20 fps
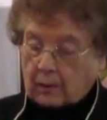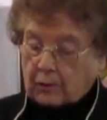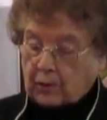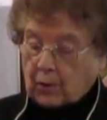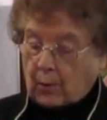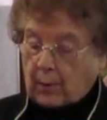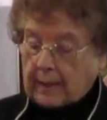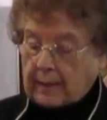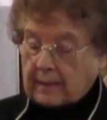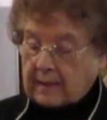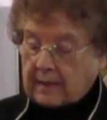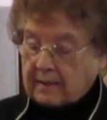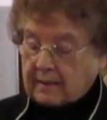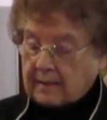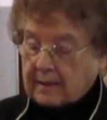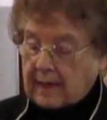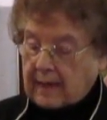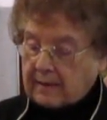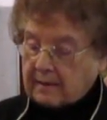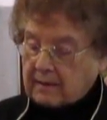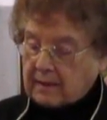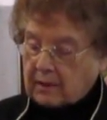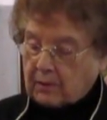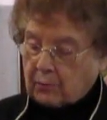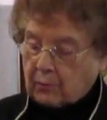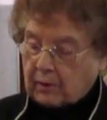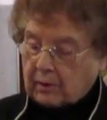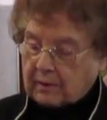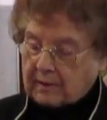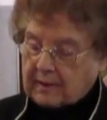So in this
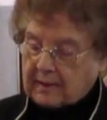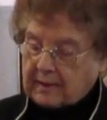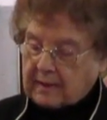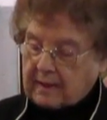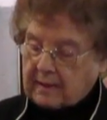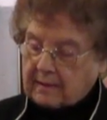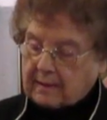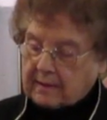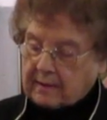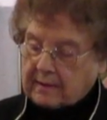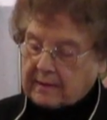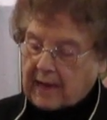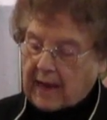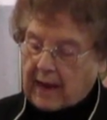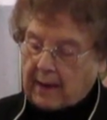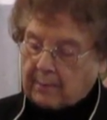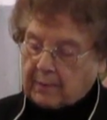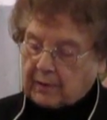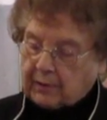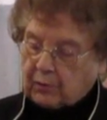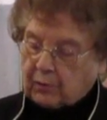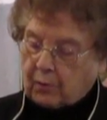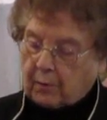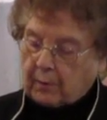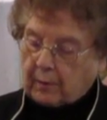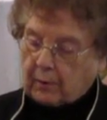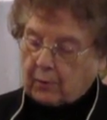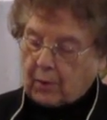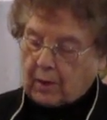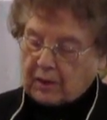lesson, we'll see the Sabbath
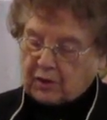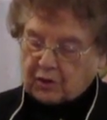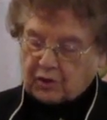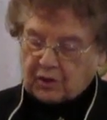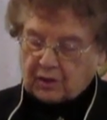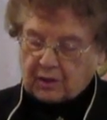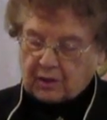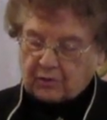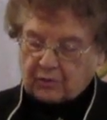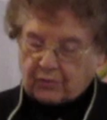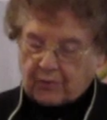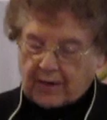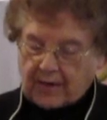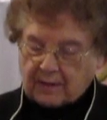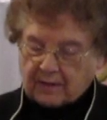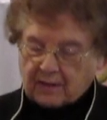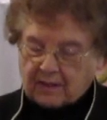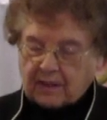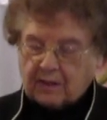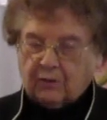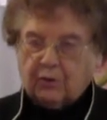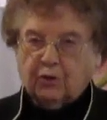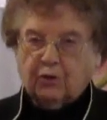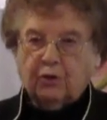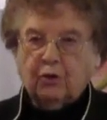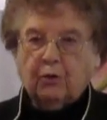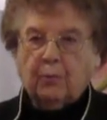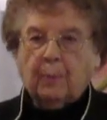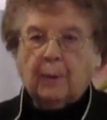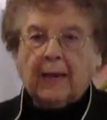question addressed in
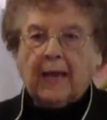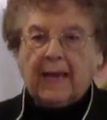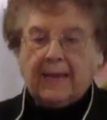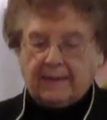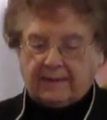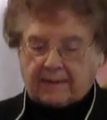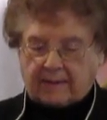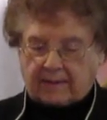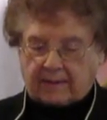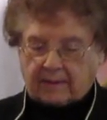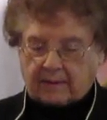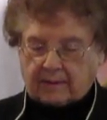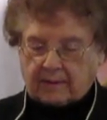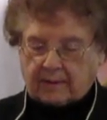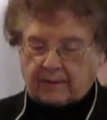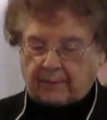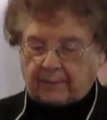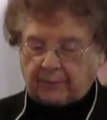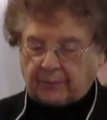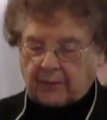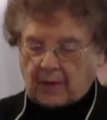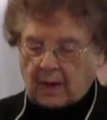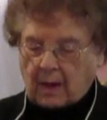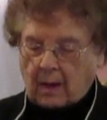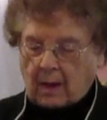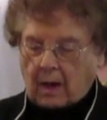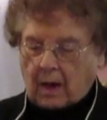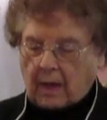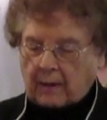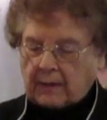two places.
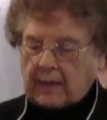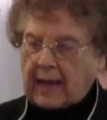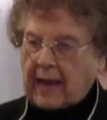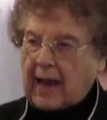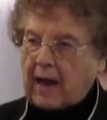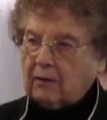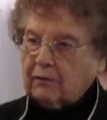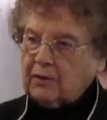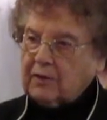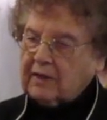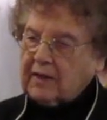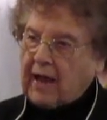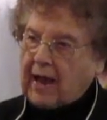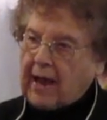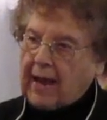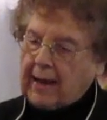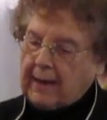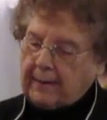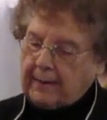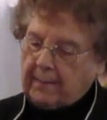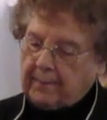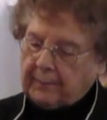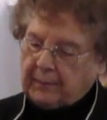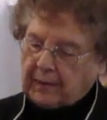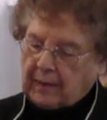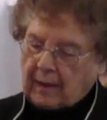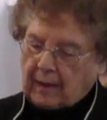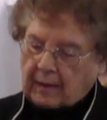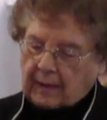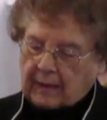On the outside,
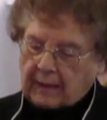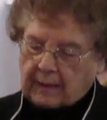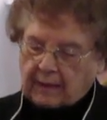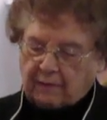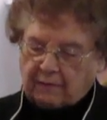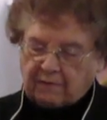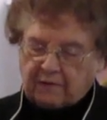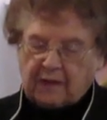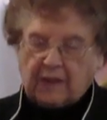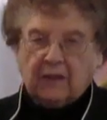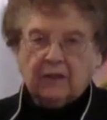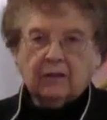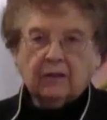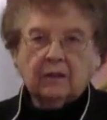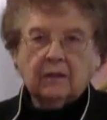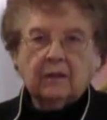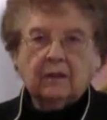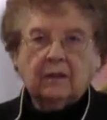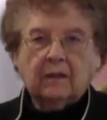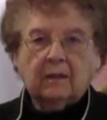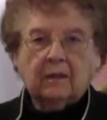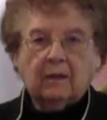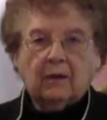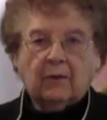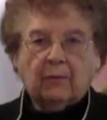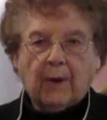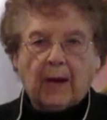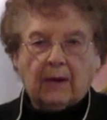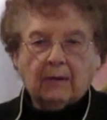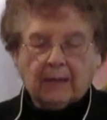in a field
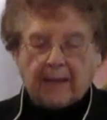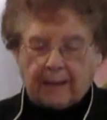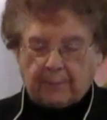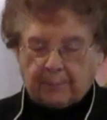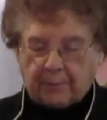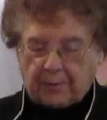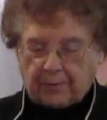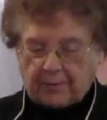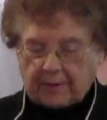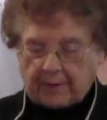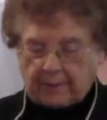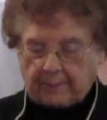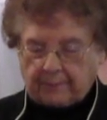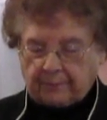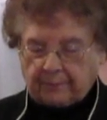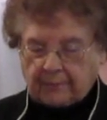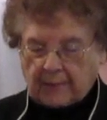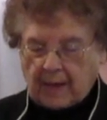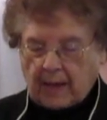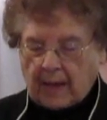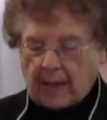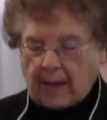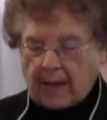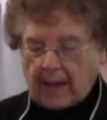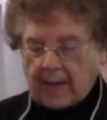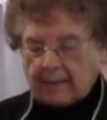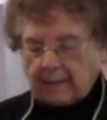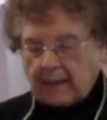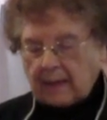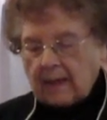around Capernaum,
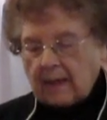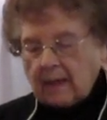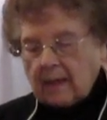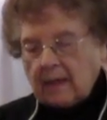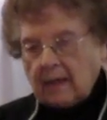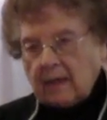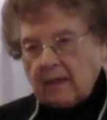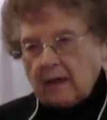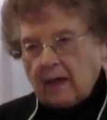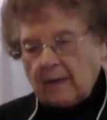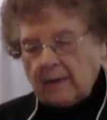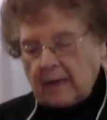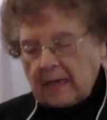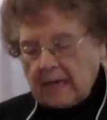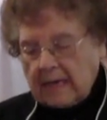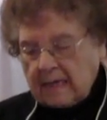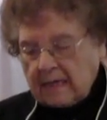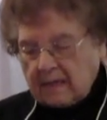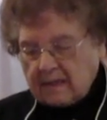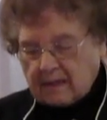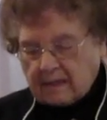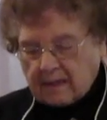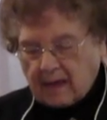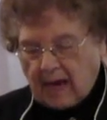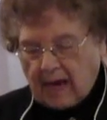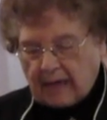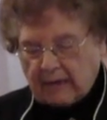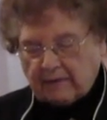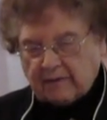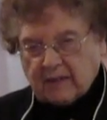and then again on the
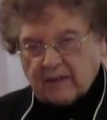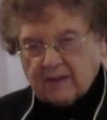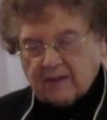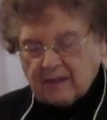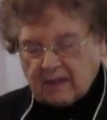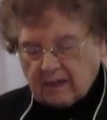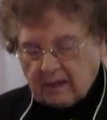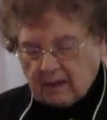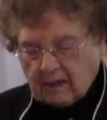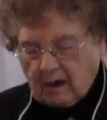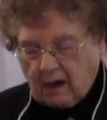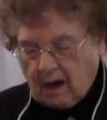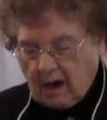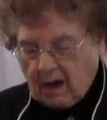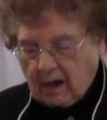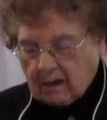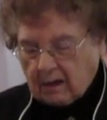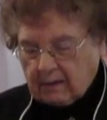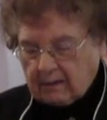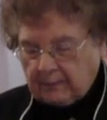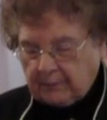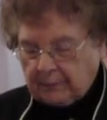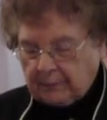inside of a synagogue,